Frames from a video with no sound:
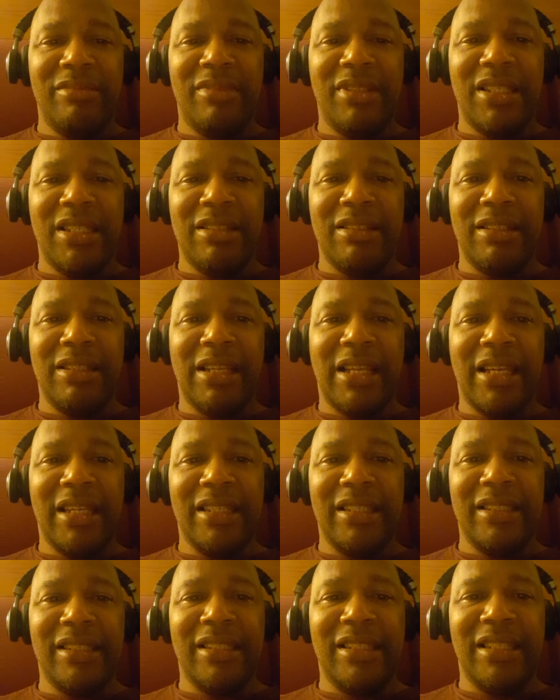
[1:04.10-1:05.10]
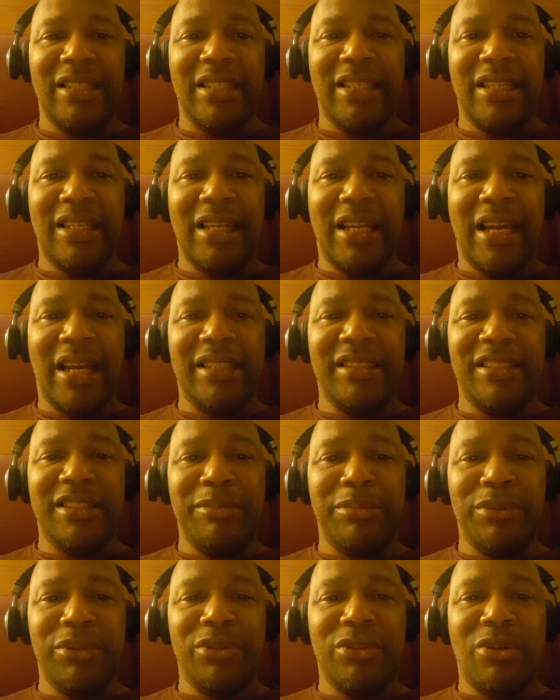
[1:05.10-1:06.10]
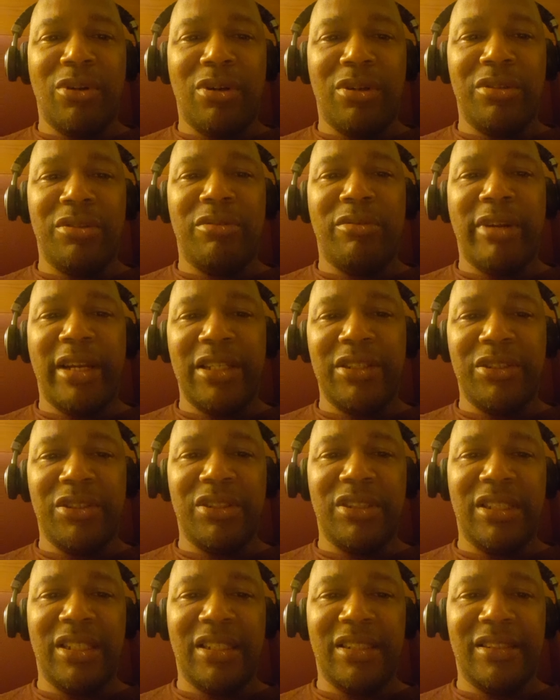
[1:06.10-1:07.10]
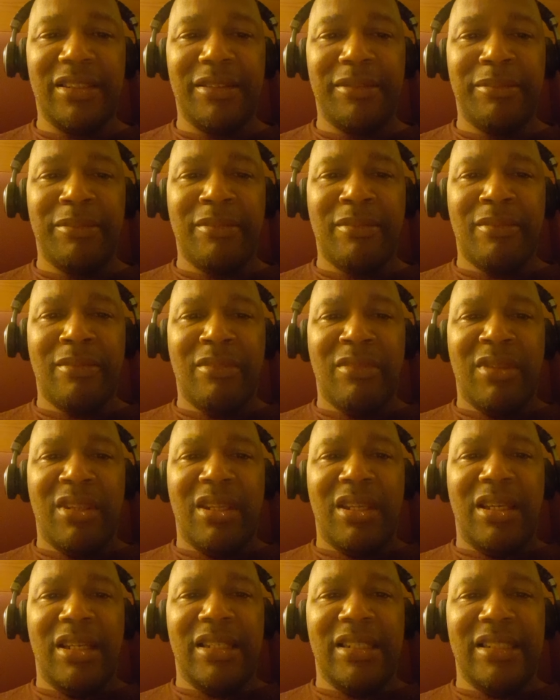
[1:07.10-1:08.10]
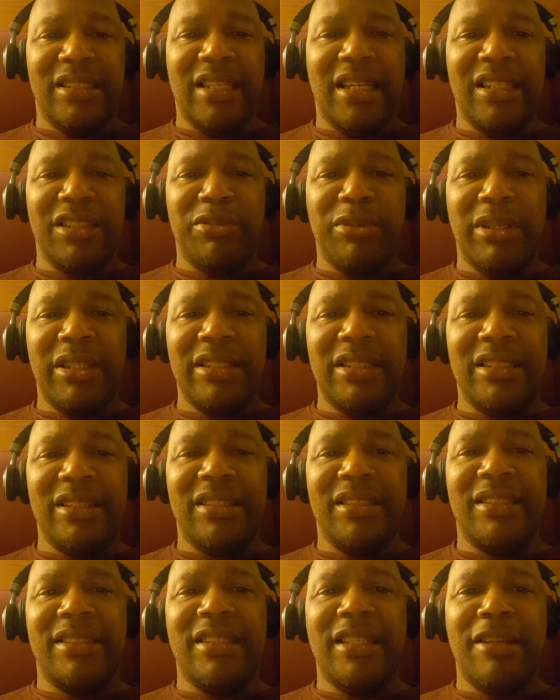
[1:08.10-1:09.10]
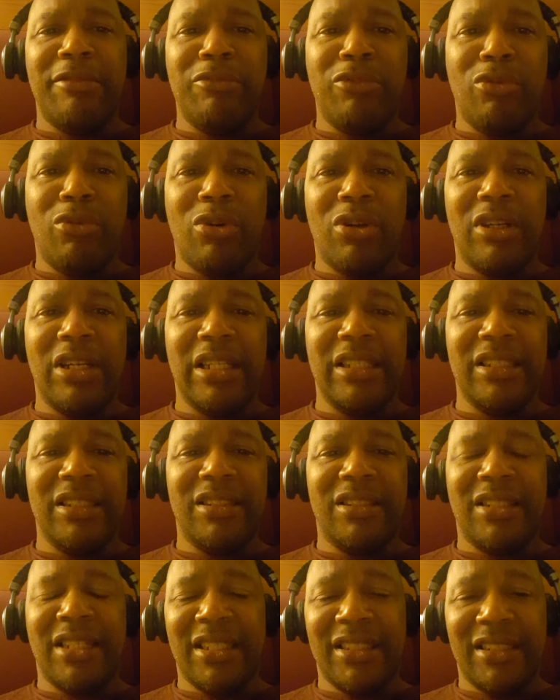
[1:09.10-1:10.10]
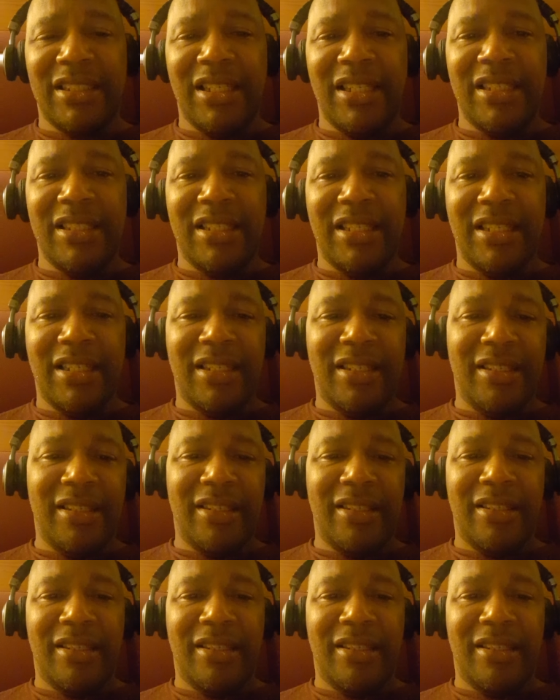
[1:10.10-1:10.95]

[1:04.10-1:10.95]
thing like the attribute called righteousness. It is actually the same word that is translated